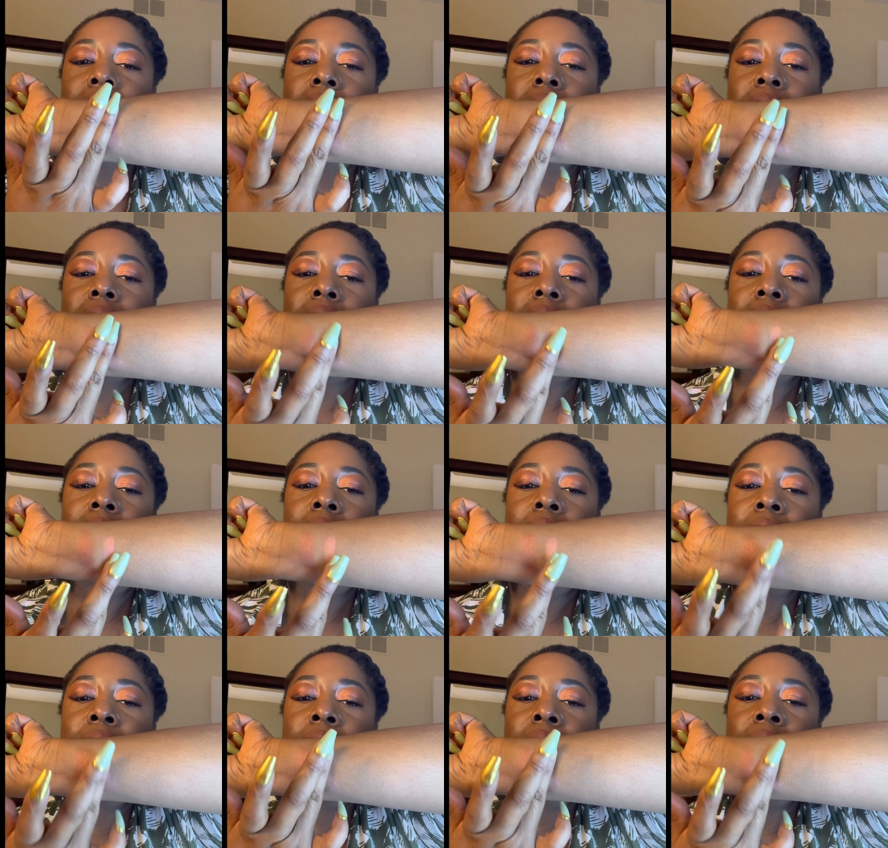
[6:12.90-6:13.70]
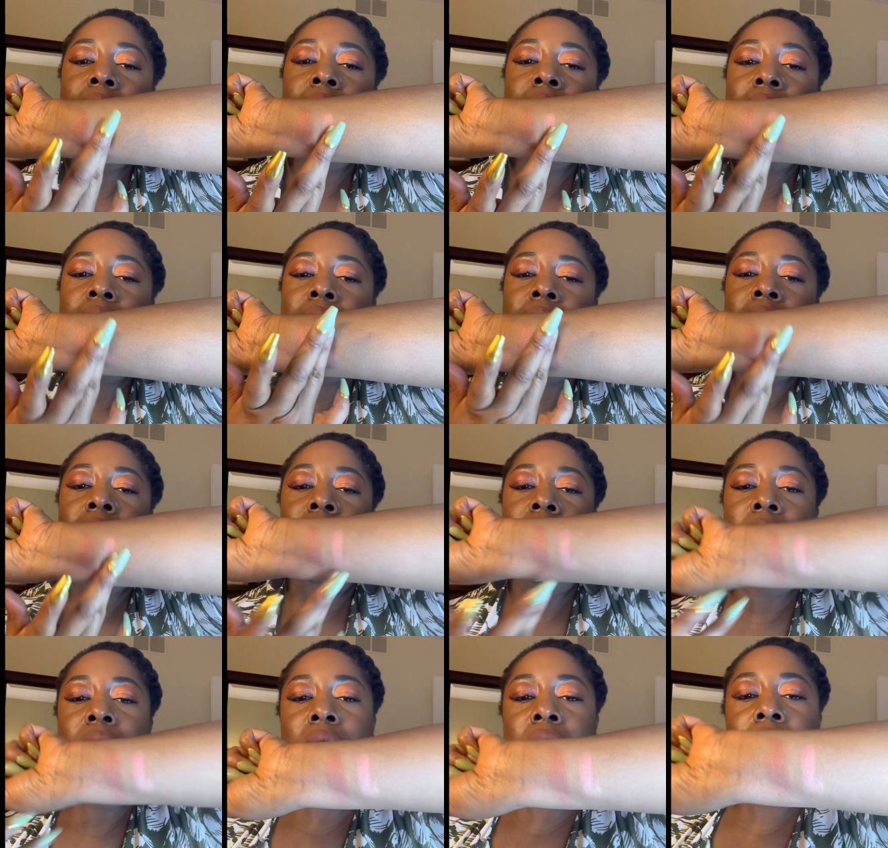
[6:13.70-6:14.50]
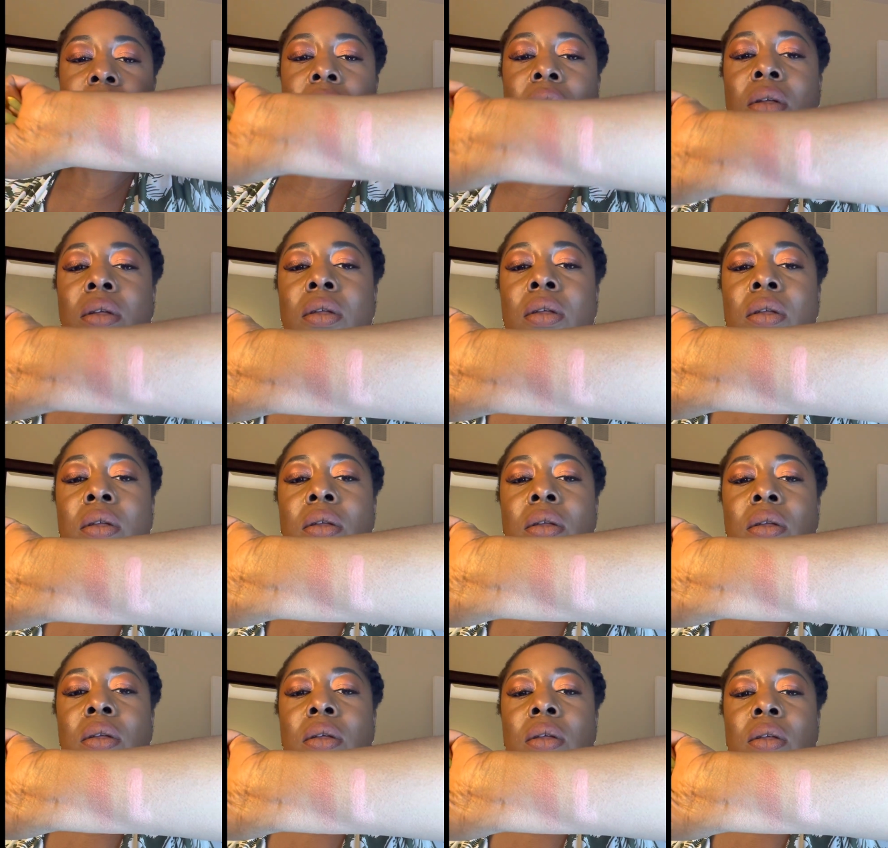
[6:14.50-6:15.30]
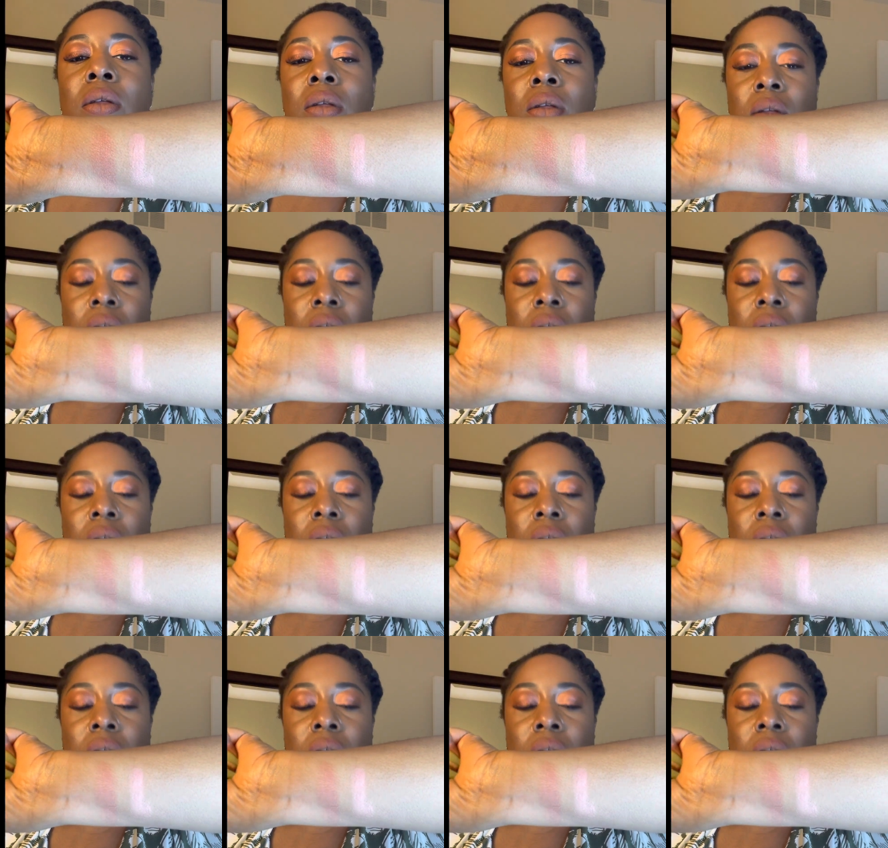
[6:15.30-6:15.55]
(silence)